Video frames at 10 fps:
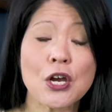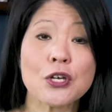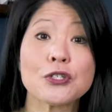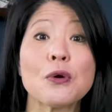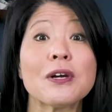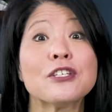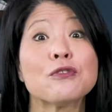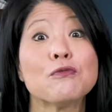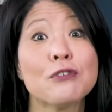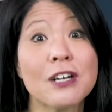So it's
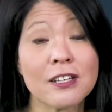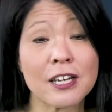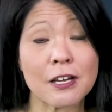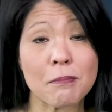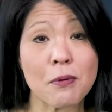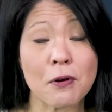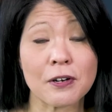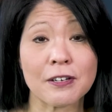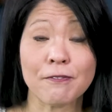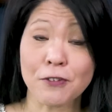really
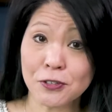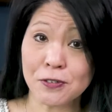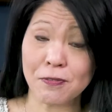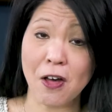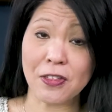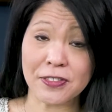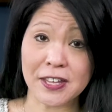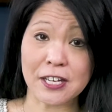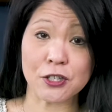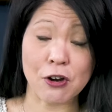important, first of all, that
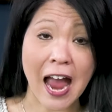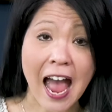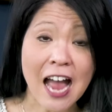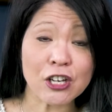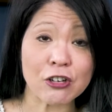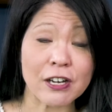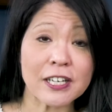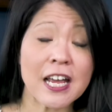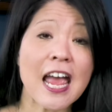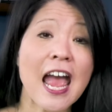things are
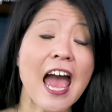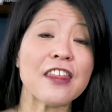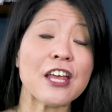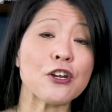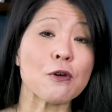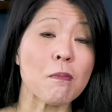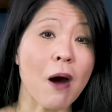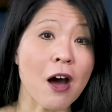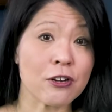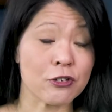accurate and that you're
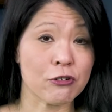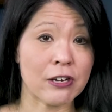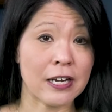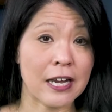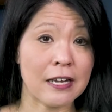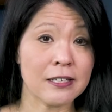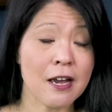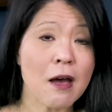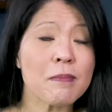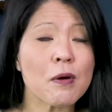monitoring it.
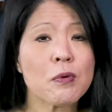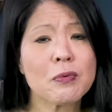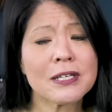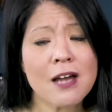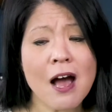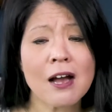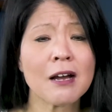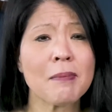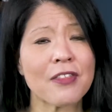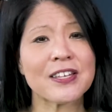But when we talk
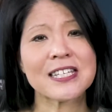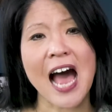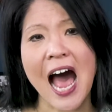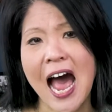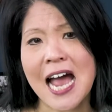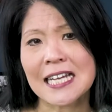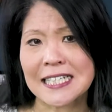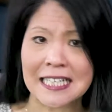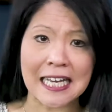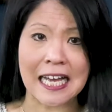about this
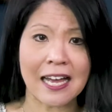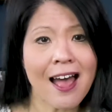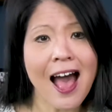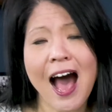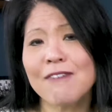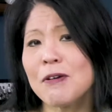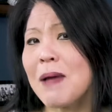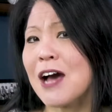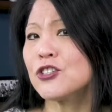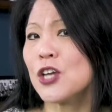idea of
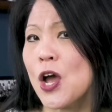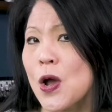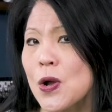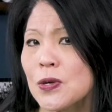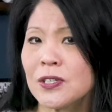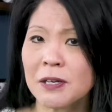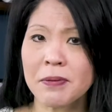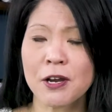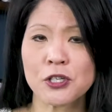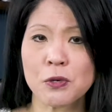amounts owed
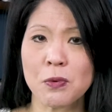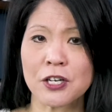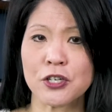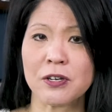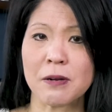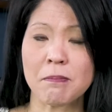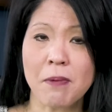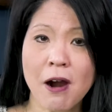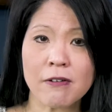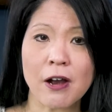compared to what you can
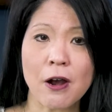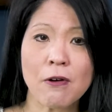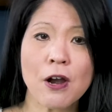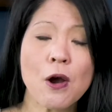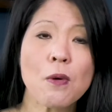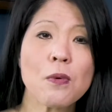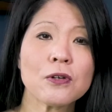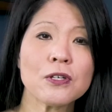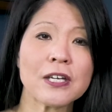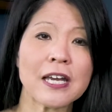borrow, we're
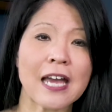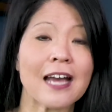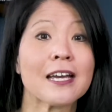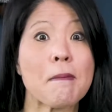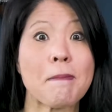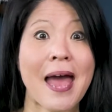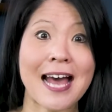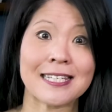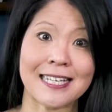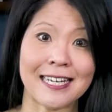looking at
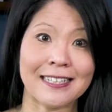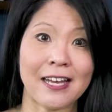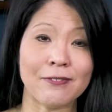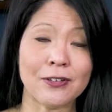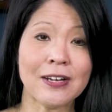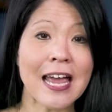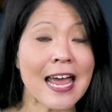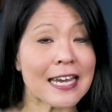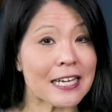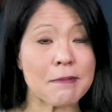capacity level.
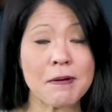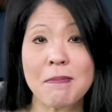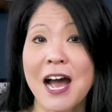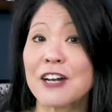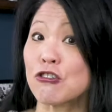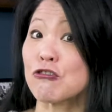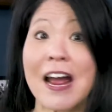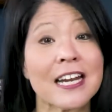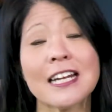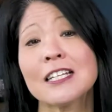Keep in mind,
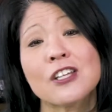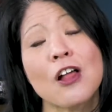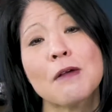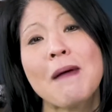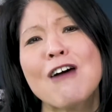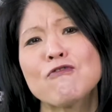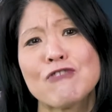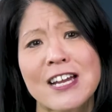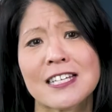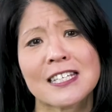credit is all about
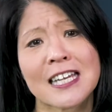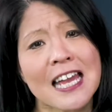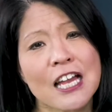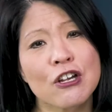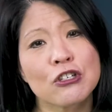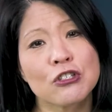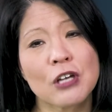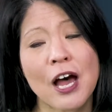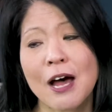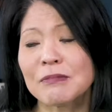risk.
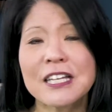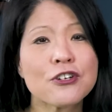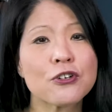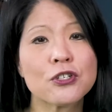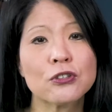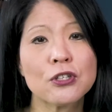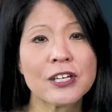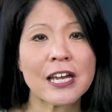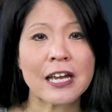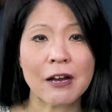Lenders are
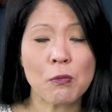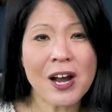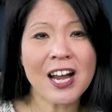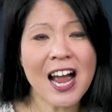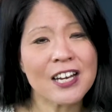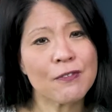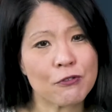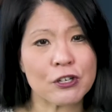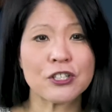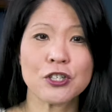looking at what kind of
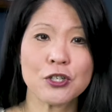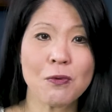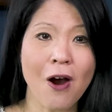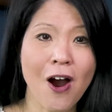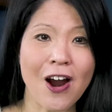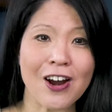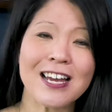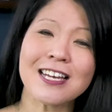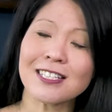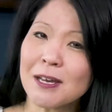risk you are.
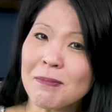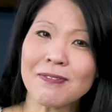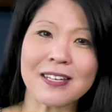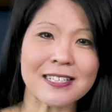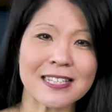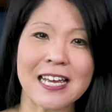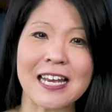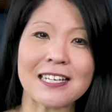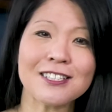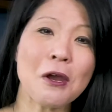Some of these
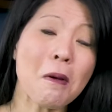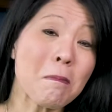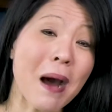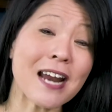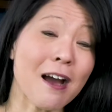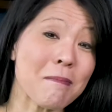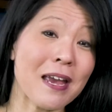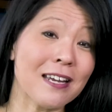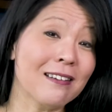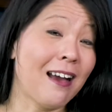things might not
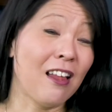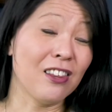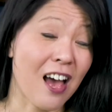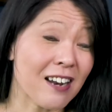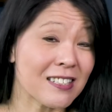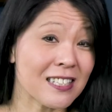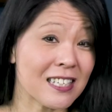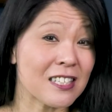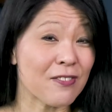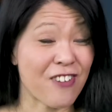make a lot of
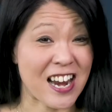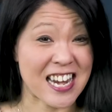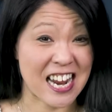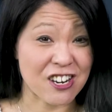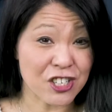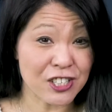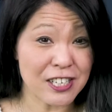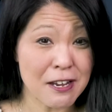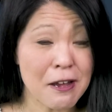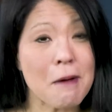sense
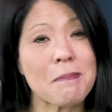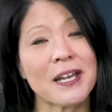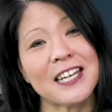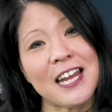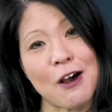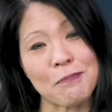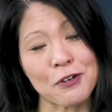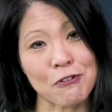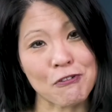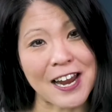financially, but can help
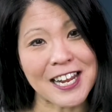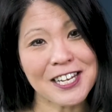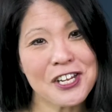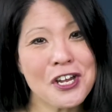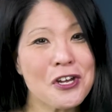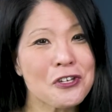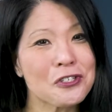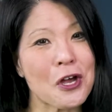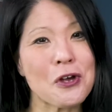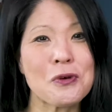your credit.
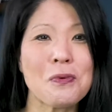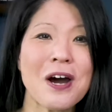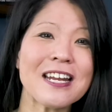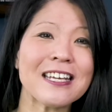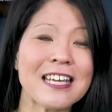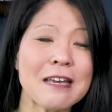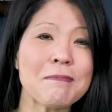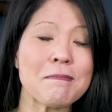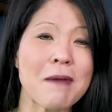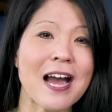So you want to keep
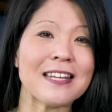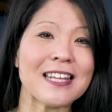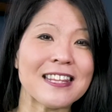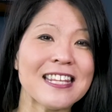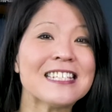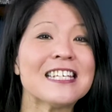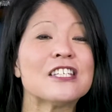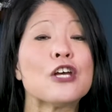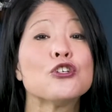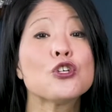in mind that this is
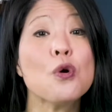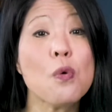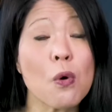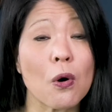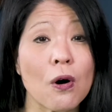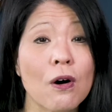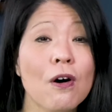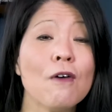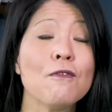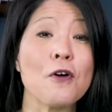a tool
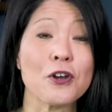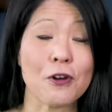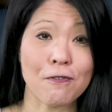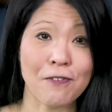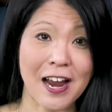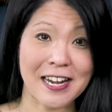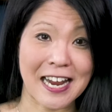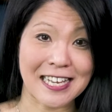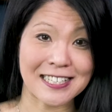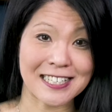for your
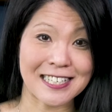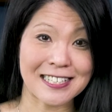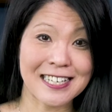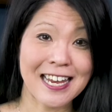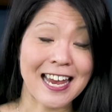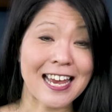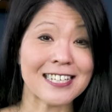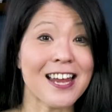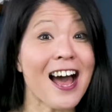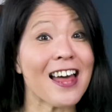finances.
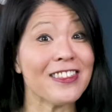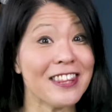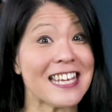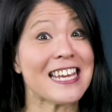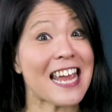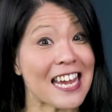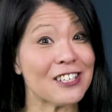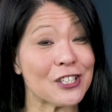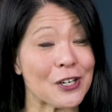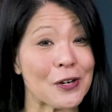It's not the
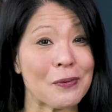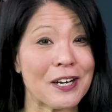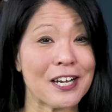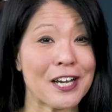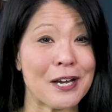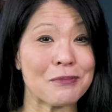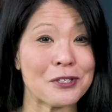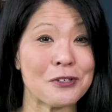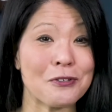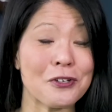answer when it comes
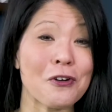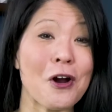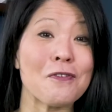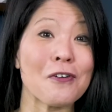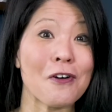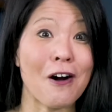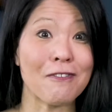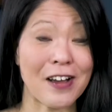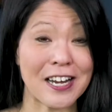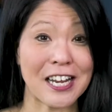to your overall
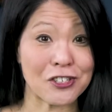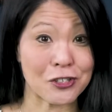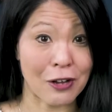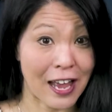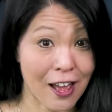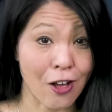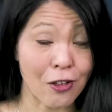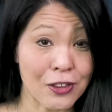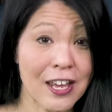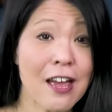financial
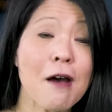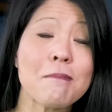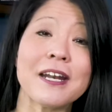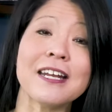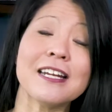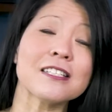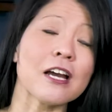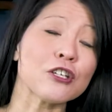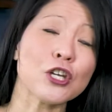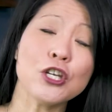health, but it is
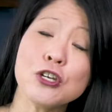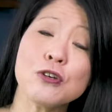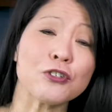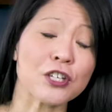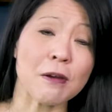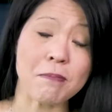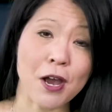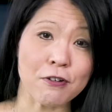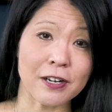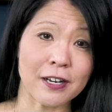a huge
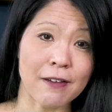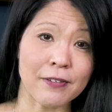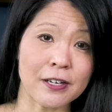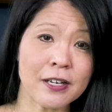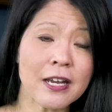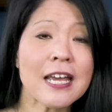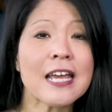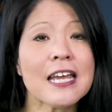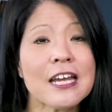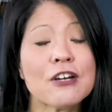component of it.
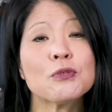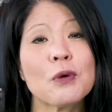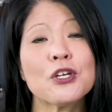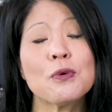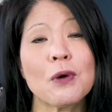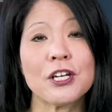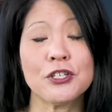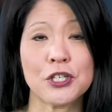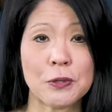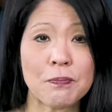Here's what you want to
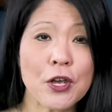do.